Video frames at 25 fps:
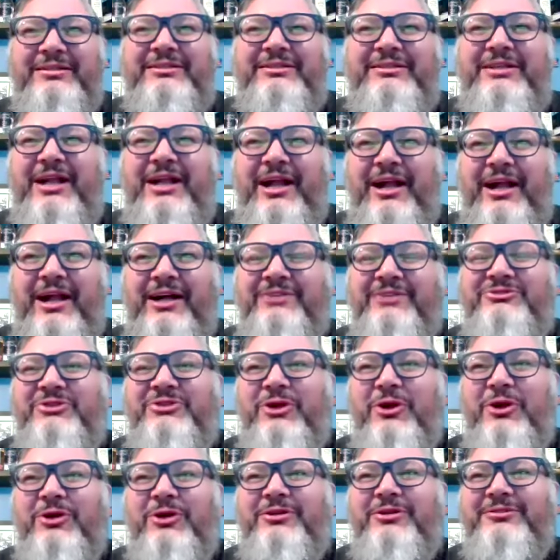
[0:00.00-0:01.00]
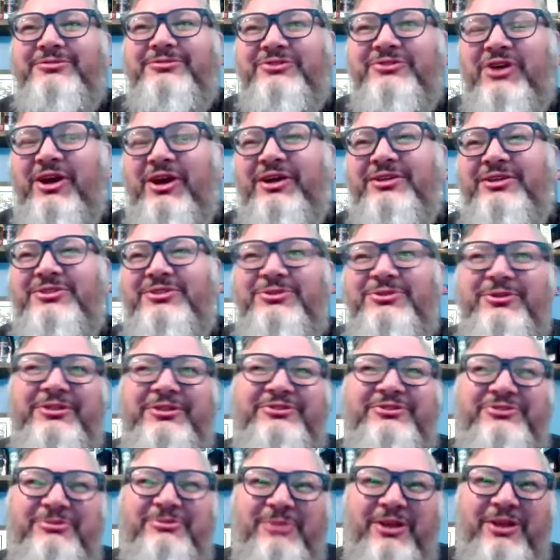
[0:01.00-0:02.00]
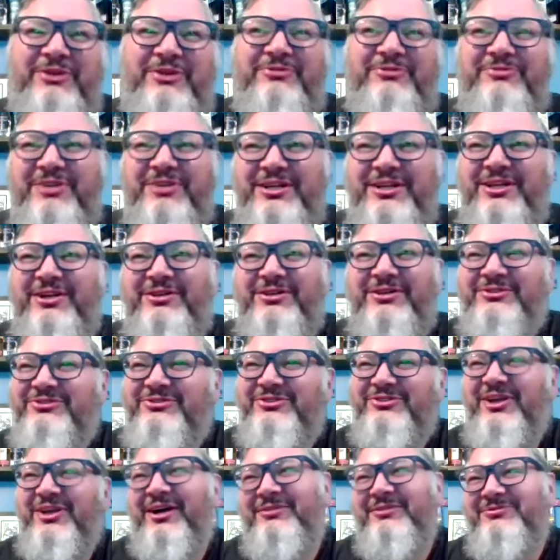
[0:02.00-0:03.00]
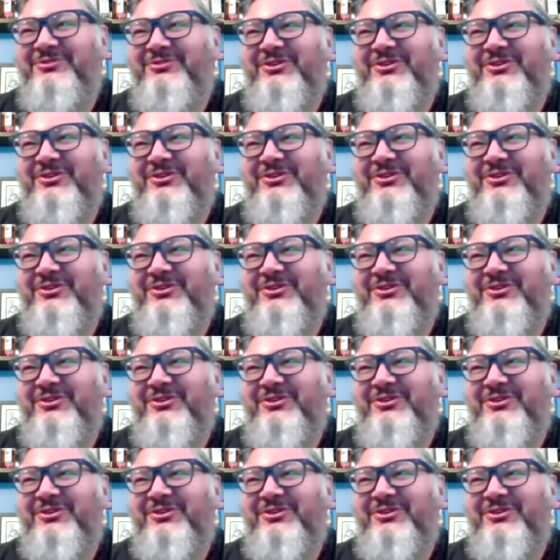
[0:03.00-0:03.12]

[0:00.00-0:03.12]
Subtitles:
yeah. So it started doing some other video stuff.